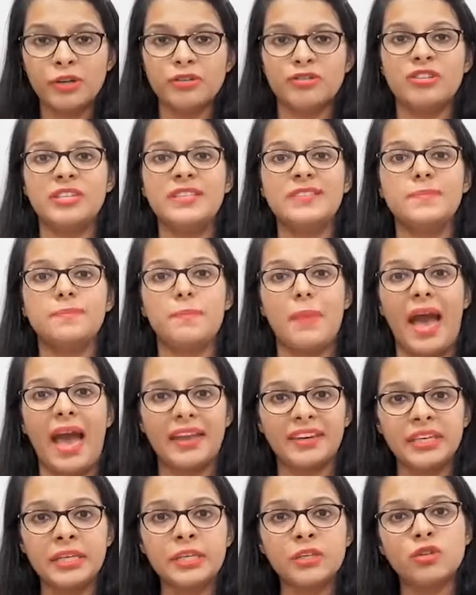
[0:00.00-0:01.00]
She's
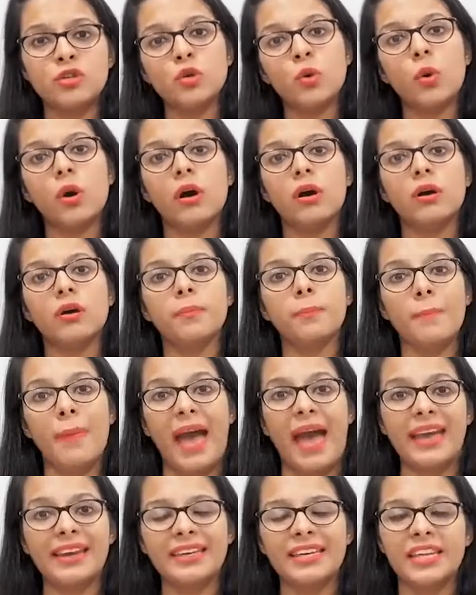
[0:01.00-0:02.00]
married to a
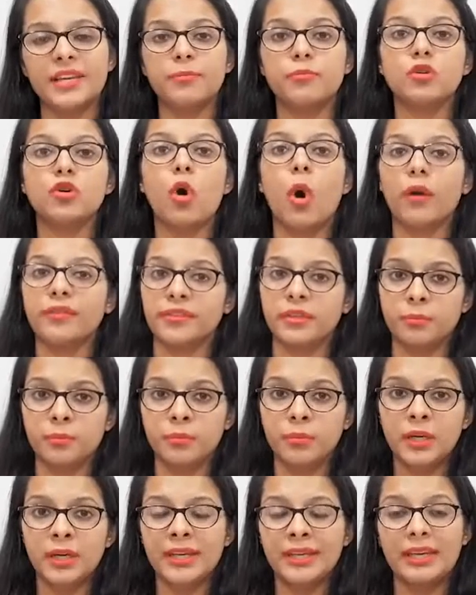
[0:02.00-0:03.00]
man named Gautam.